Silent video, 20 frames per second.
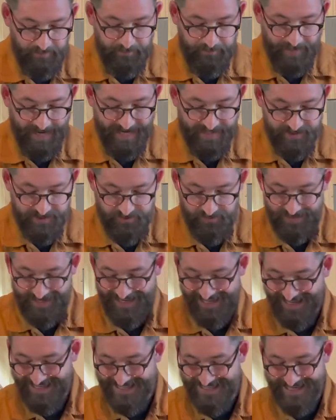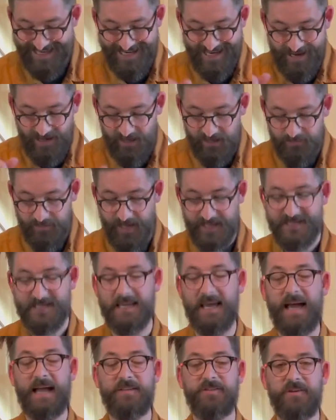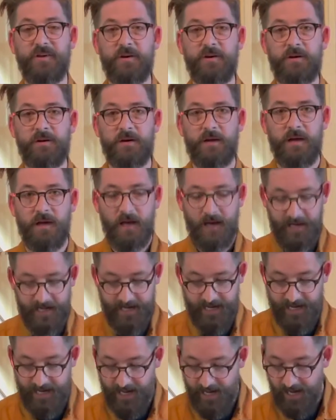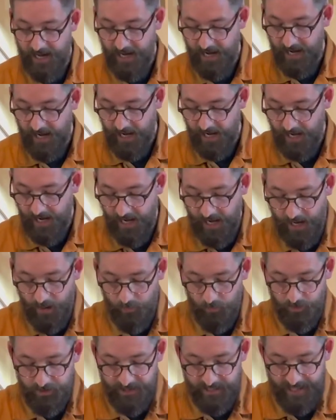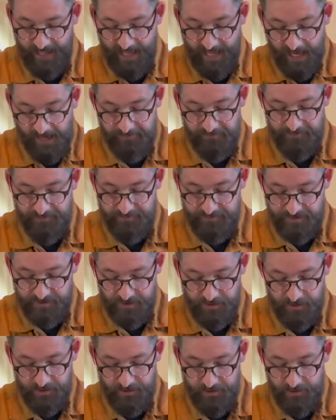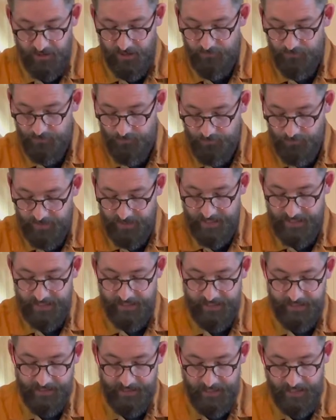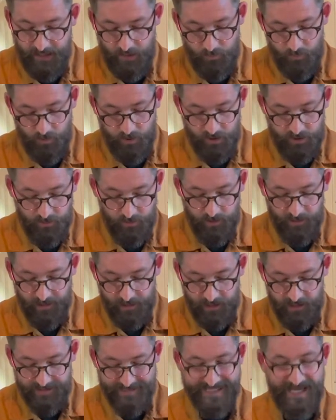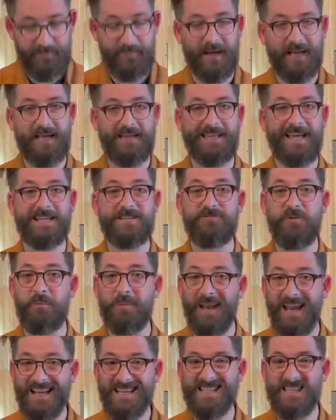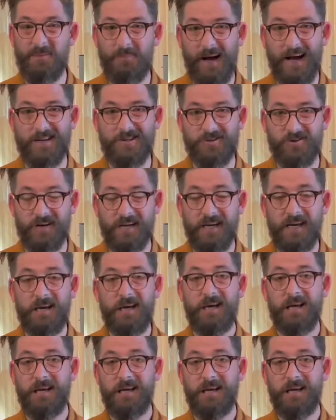battery is a nightmare to get to. I would have to really work quite hard to get back in there to replace the battery.